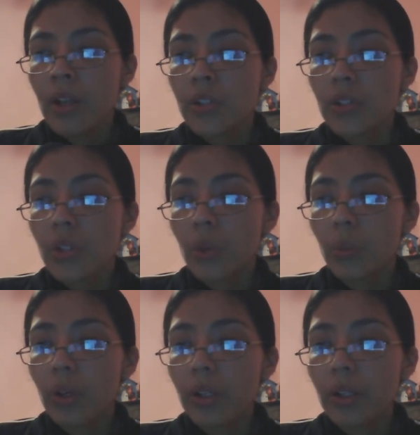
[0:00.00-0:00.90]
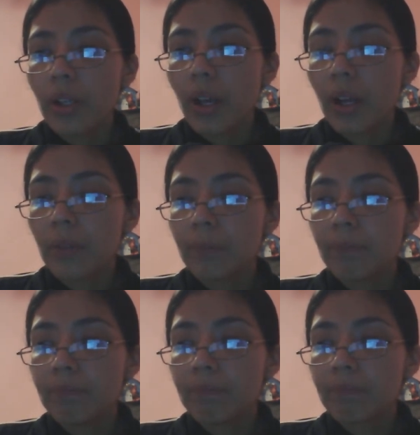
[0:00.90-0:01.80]
So, one
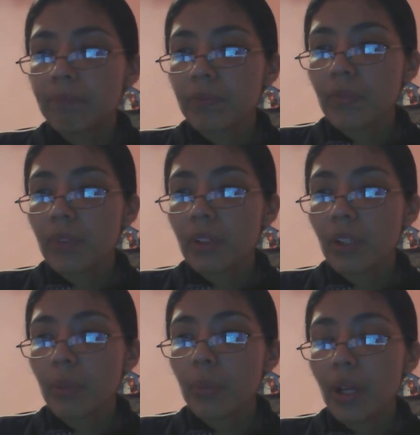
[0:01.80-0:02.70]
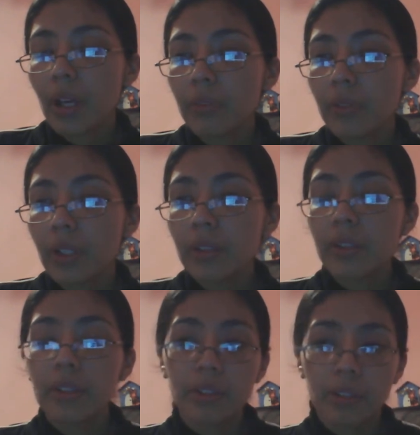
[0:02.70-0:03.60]
uh,
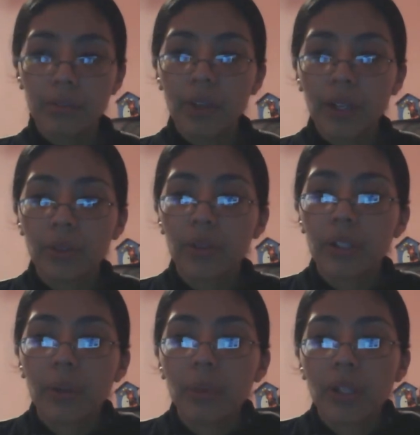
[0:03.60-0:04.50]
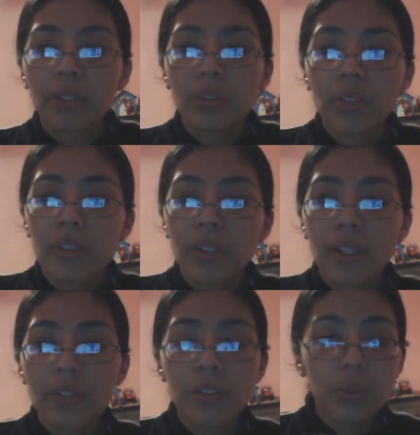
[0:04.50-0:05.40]
factor that I would like to
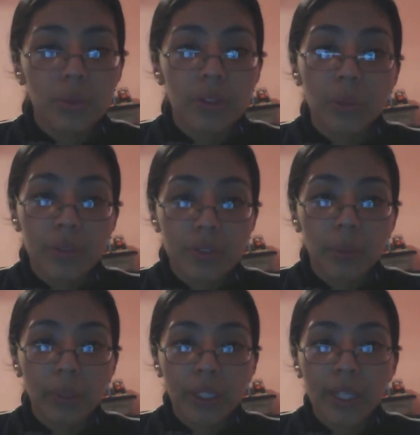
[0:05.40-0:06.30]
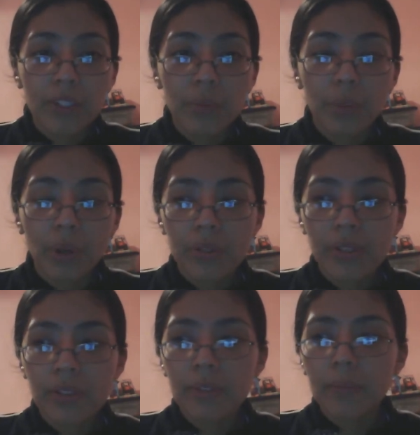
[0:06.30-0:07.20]
discuss is the risk communication
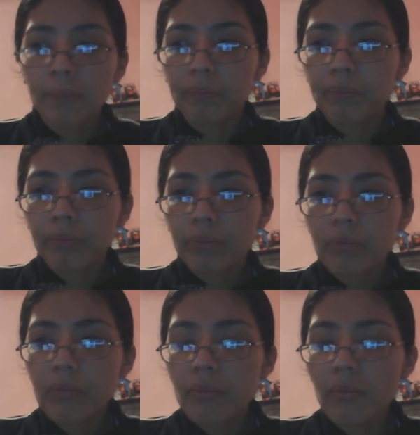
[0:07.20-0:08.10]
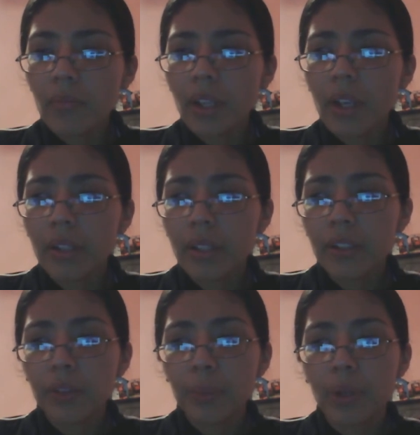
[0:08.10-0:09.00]
process. And in
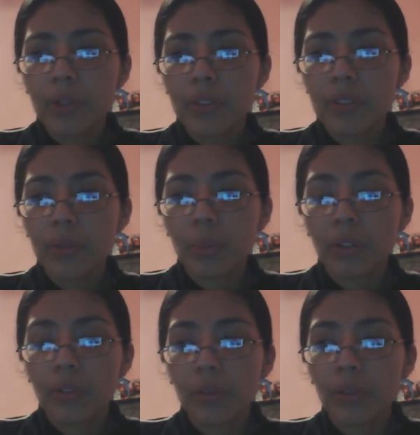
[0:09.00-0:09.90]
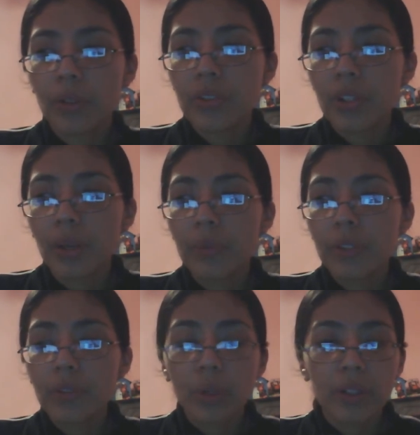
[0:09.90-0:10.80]
this process, one of the first steps is
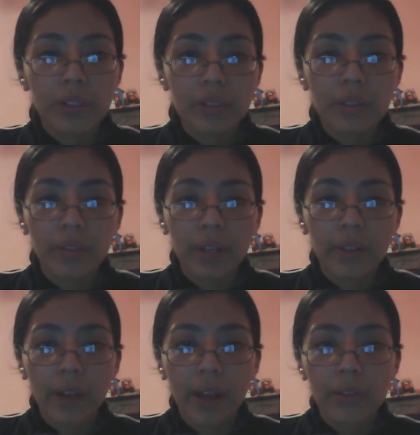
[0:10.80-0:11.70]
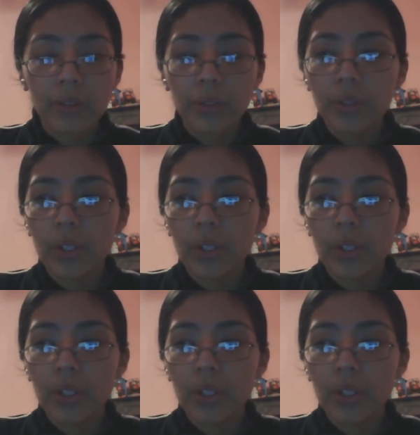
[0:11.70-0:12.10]
to identify the hazard.